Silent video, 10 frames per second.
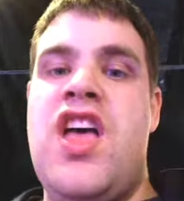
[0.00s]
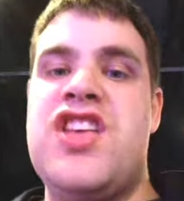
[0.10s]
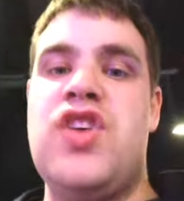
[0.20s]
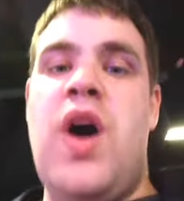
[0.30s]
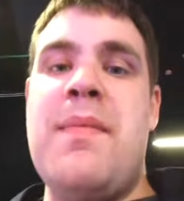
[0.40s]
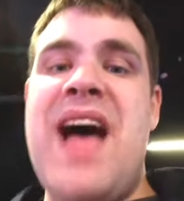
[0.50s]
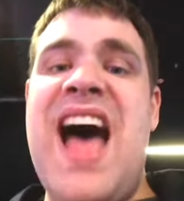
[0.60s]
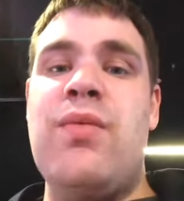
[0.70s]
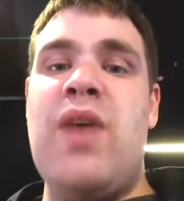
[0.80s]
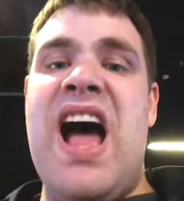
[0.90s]
So I'm
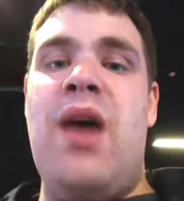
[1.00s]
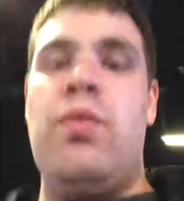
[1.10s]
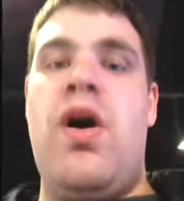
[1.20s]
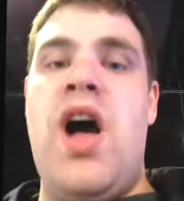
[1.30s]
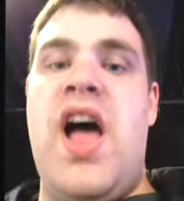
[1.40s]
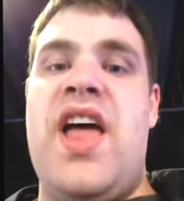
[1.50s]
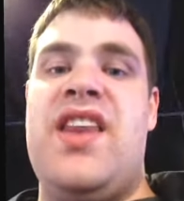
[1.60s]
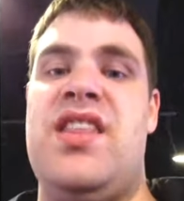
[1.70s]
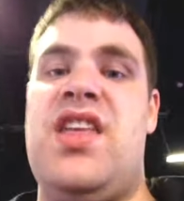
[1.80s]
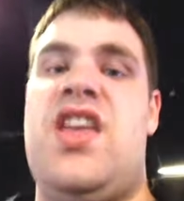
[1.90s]
at Round
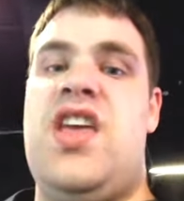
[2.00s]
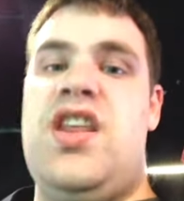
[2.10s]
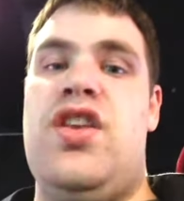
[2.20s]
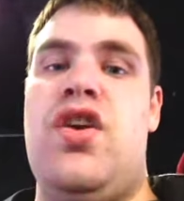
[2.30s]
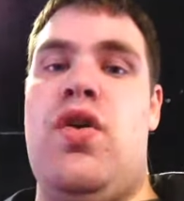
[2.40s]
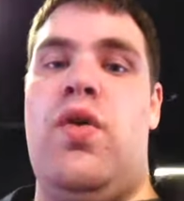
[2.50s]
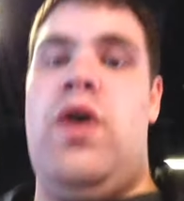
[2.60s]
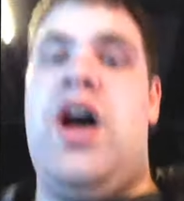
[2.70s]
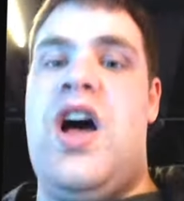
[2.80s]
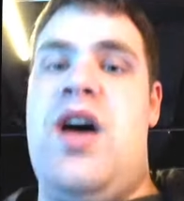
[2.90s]
1, the new
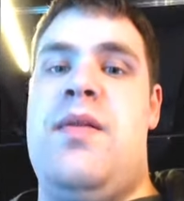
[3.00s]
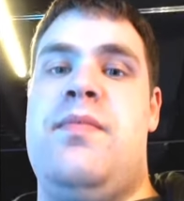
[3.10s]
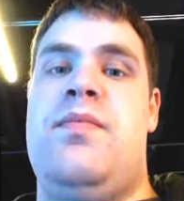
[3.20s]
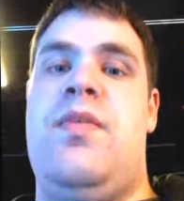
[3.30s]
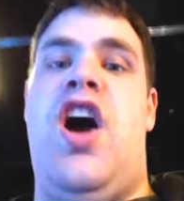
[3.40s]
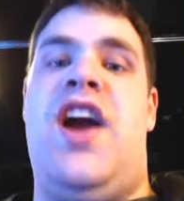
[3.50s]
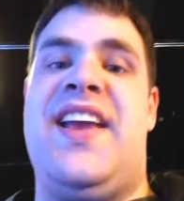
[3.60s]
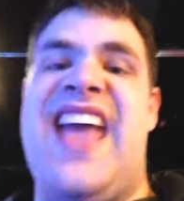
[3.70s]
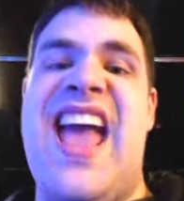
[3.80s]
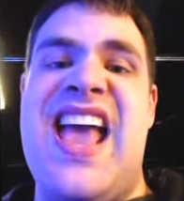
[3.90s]
um,
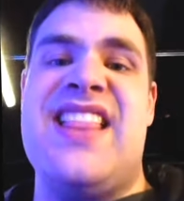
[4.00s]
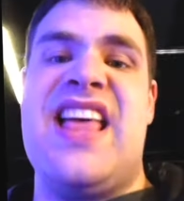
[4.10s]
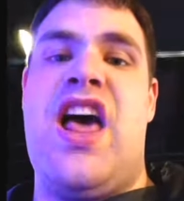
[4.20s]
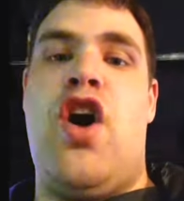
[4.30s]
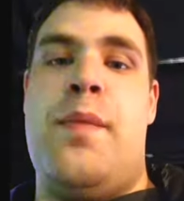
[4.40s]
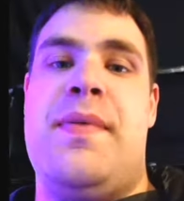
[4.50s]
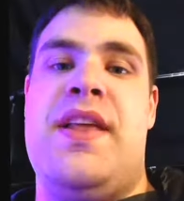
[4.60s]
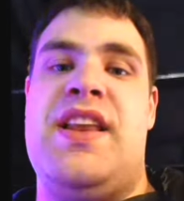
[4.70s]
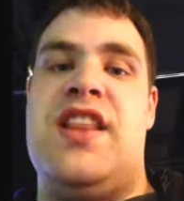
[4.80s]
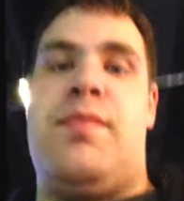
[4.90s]
arcade that
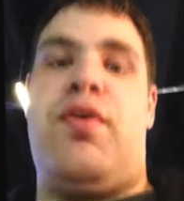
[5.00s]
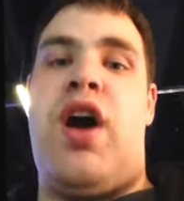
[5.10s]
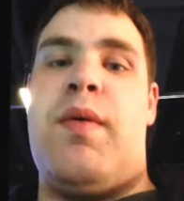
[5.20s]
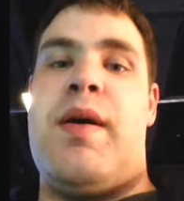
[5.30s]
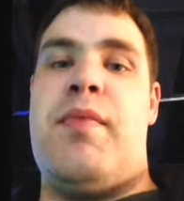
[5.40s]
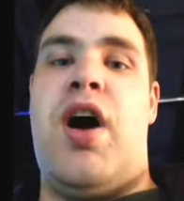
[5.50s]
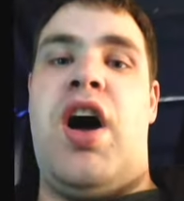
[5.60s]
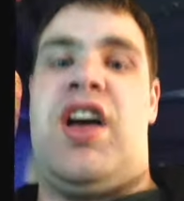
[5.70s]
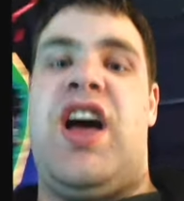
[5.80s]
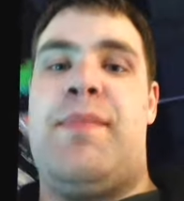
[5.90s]
opened in the Broadway
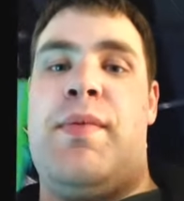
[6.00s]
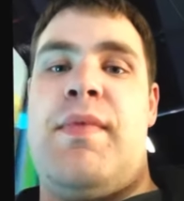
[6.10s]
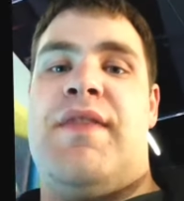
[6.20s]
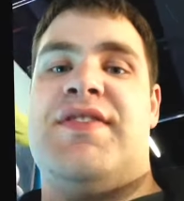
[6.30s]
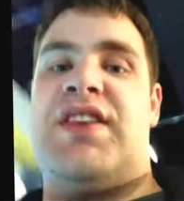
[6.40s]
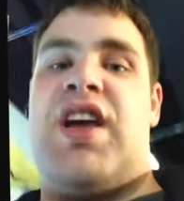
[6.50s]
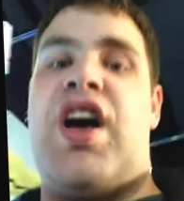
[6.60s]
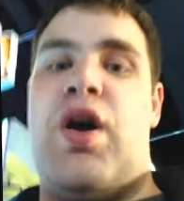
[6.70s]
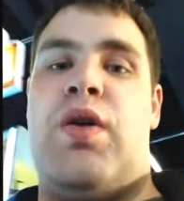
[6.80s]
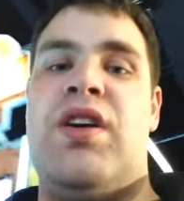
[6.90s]
Mall a couple months
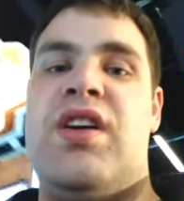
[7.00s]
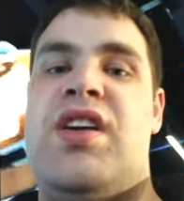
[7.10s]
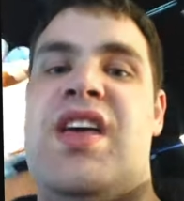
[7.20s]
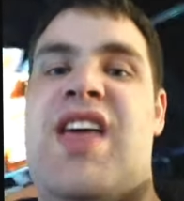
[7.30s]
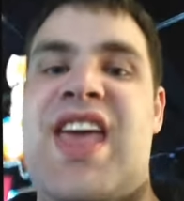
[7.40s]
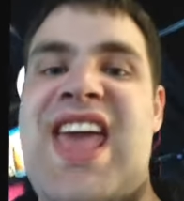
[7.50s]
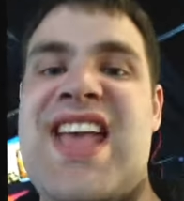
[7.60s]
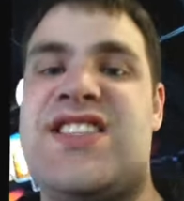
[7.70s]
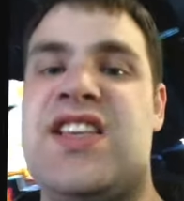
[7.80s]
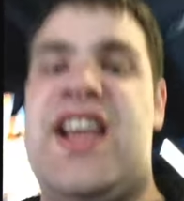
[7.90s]
ago.
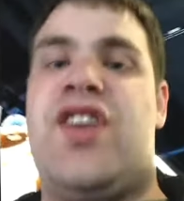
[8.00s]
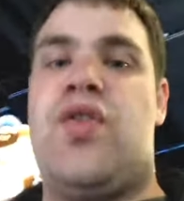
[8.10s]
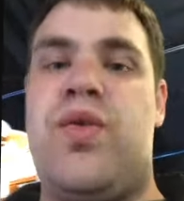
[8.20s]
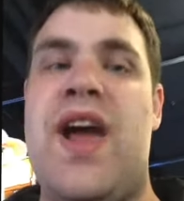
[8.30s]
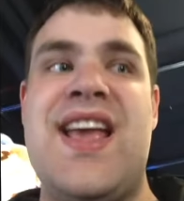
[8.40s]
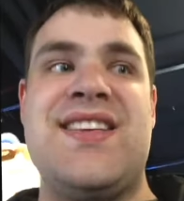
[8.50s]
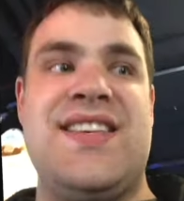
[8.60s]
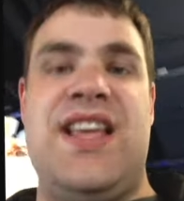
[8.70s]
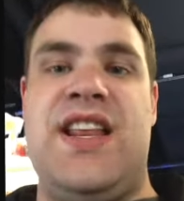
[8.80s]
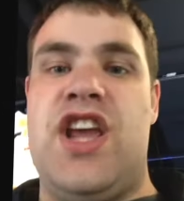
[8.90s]
It's like
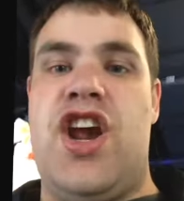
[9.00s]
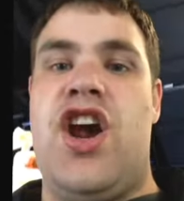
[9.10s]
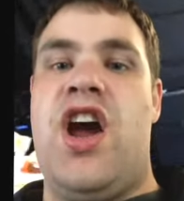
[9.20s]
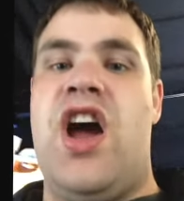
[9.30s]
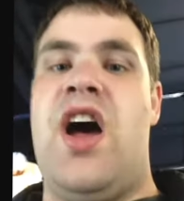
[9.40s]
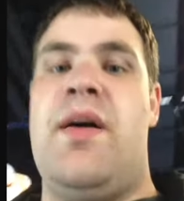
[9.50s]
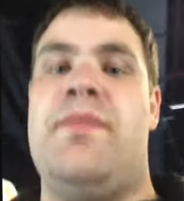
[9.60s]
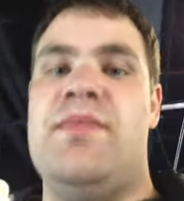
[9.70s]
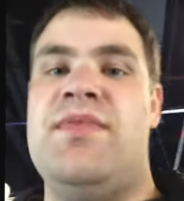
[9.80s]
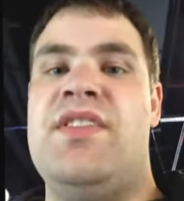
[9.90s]
crazy in here.
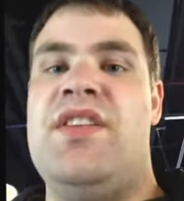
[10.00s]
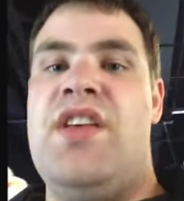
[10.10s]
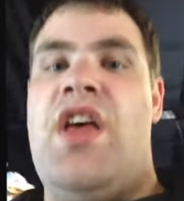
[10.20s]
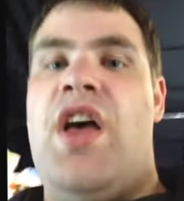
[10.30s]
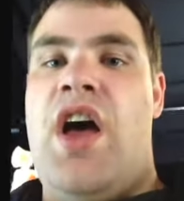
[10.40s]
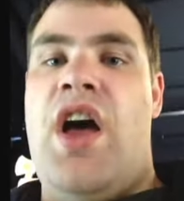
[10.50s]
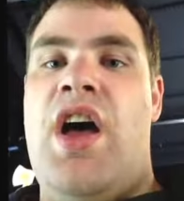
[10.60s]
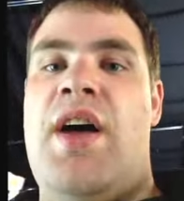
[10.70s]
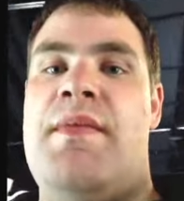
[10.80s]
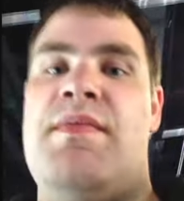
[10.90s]
Um,
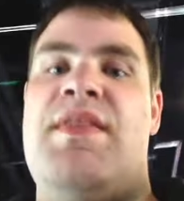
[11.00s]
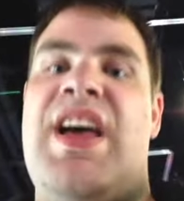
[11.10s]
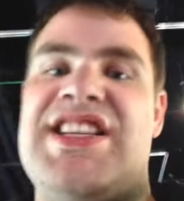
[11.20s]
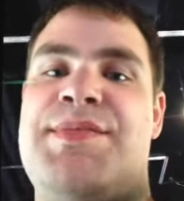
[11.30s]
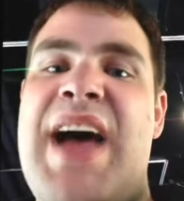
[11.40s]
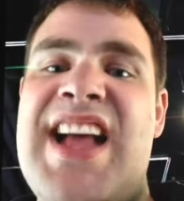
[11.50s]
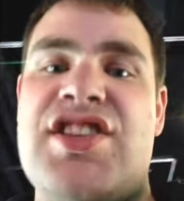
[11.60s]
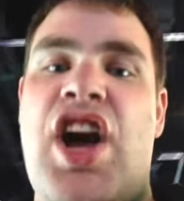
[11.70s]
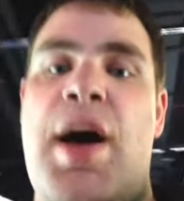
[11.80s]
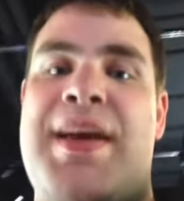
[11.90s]
um,
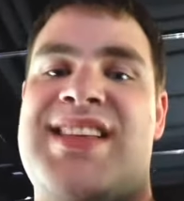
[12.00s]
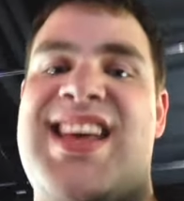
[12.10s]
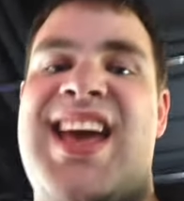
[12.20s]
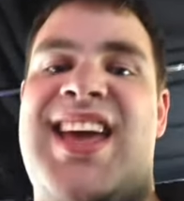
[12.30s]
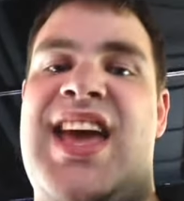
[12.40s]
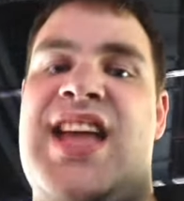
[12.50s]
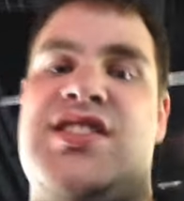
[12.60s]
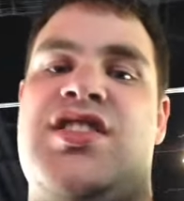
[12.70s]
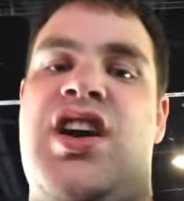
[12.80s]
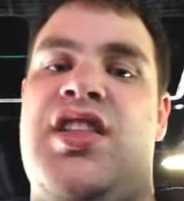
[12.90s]
spent all my
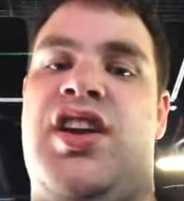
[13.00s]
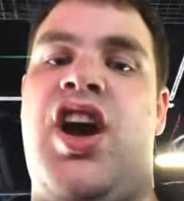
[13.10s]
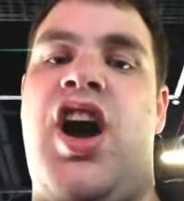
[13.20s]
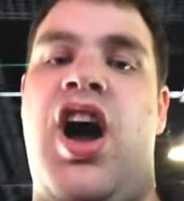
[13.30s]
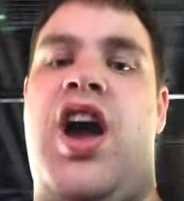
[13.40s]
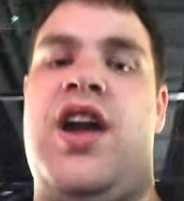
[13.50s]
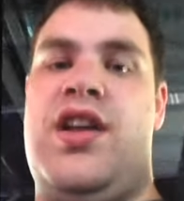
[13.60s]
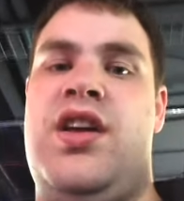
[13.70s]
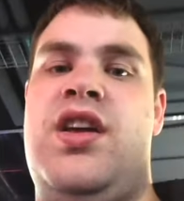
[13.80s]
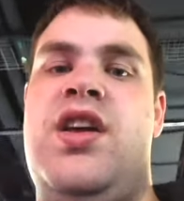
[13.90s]
tickets on the card,
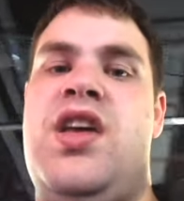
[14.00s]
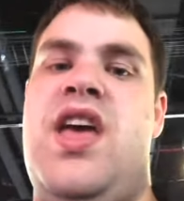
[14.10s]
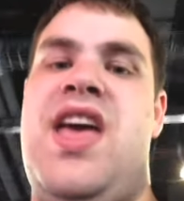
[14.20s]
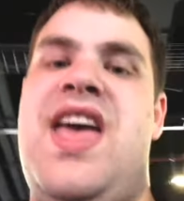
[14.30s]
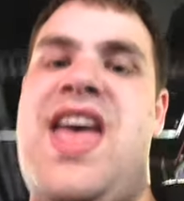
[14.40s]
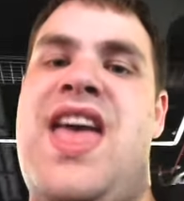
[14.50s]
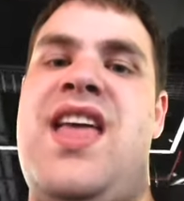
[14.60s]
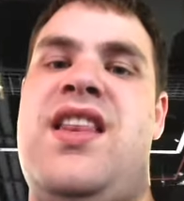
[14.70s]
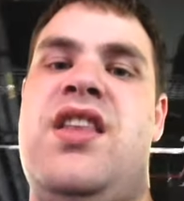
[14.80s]
and